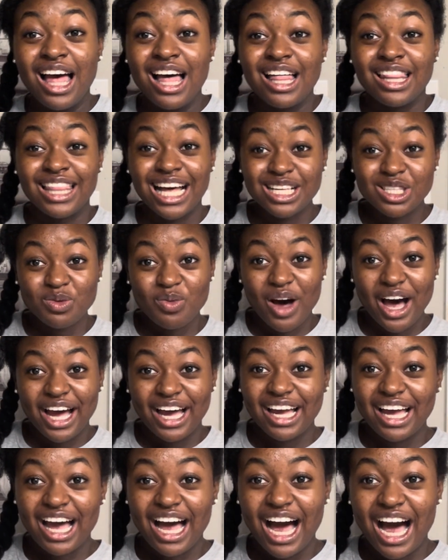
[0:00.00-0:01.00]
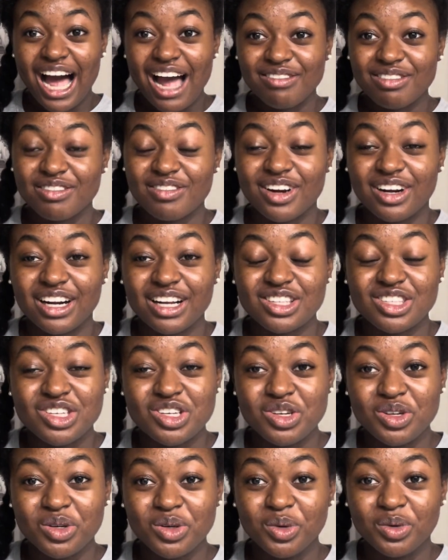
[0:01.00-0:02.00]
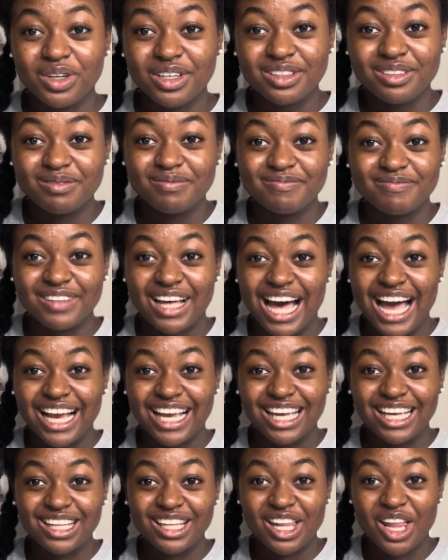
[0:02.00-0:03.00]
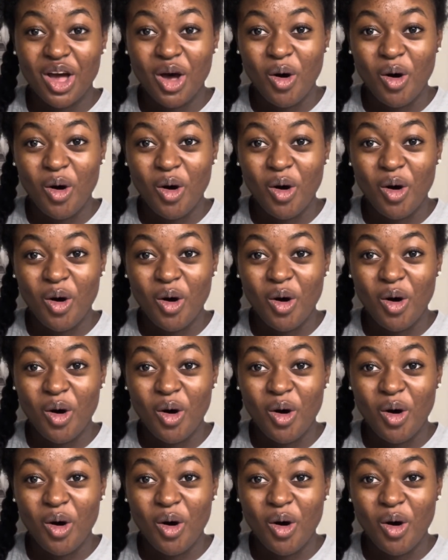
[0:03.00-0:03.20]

That's why I reverted to, I get